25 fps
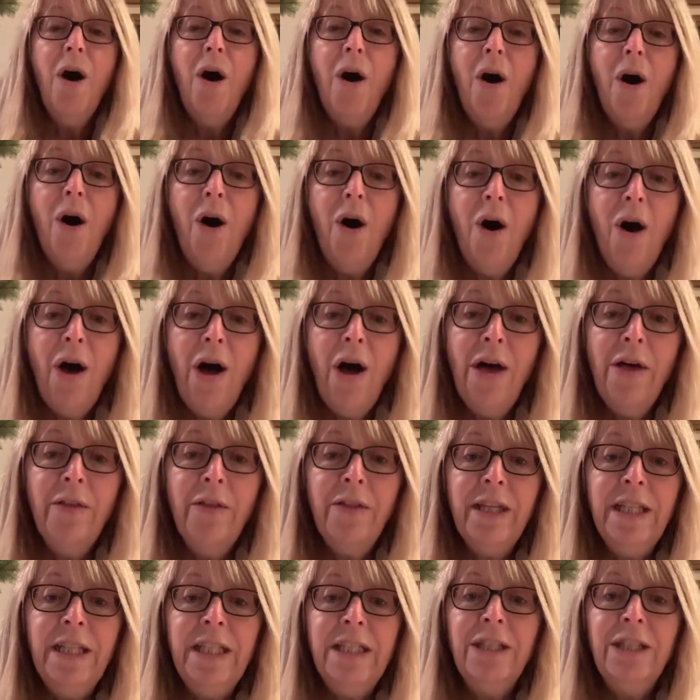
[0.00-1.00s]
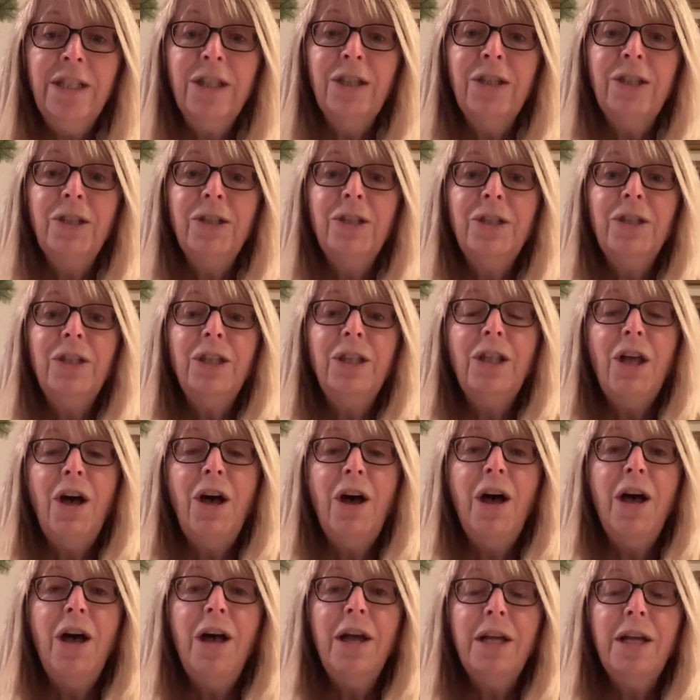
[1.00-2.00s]
All the year
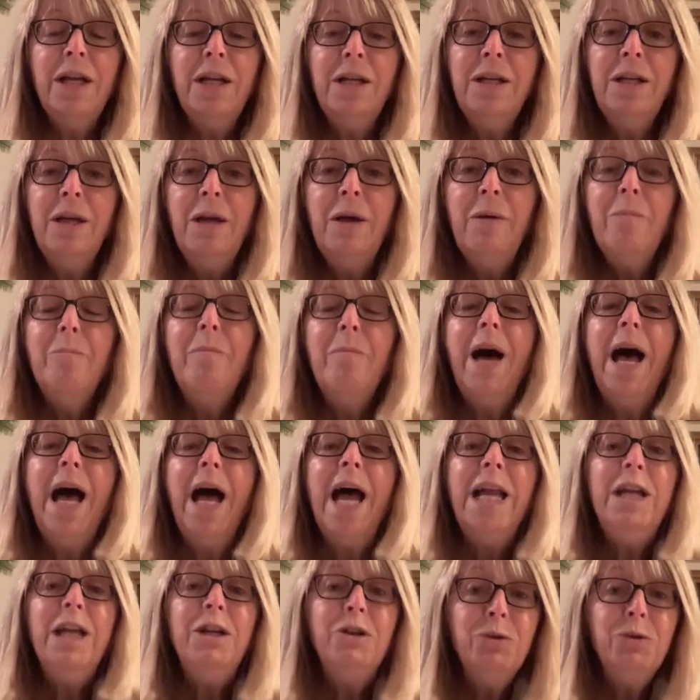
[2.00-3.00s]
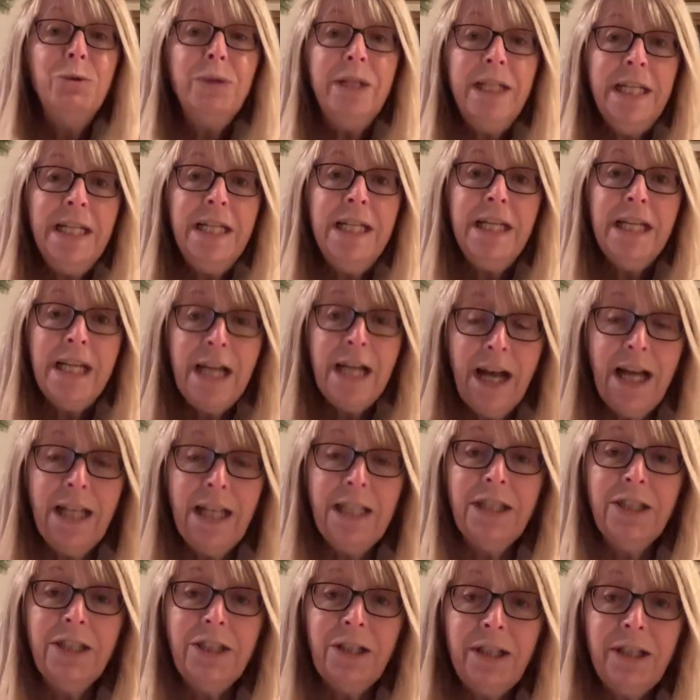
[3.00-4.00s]
long, my green
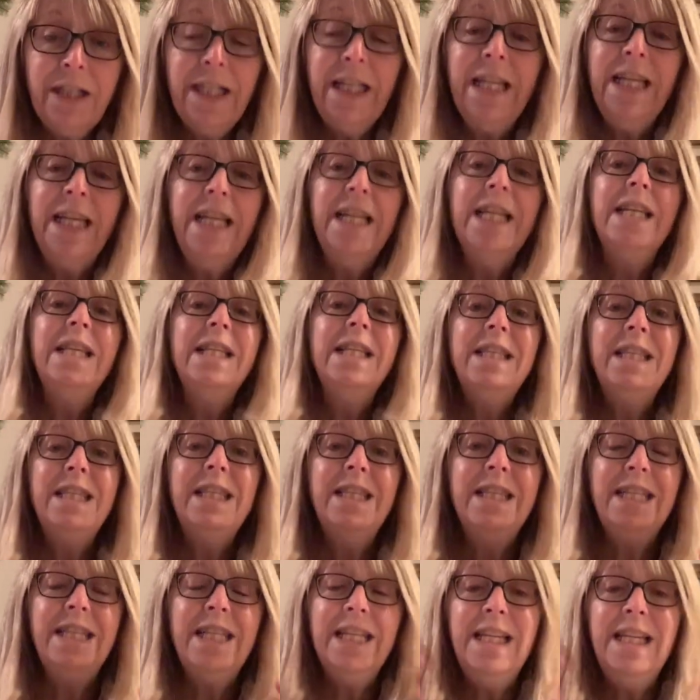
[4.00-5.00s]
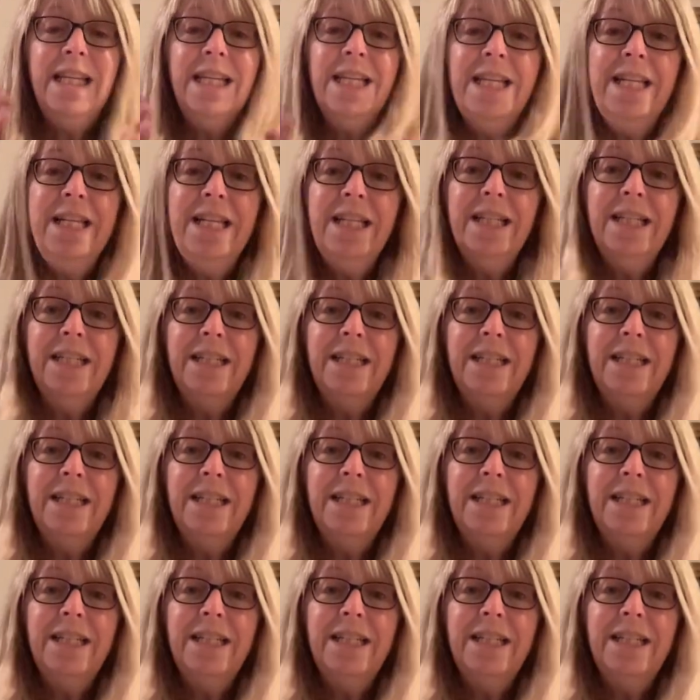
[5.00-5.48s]
color is seen.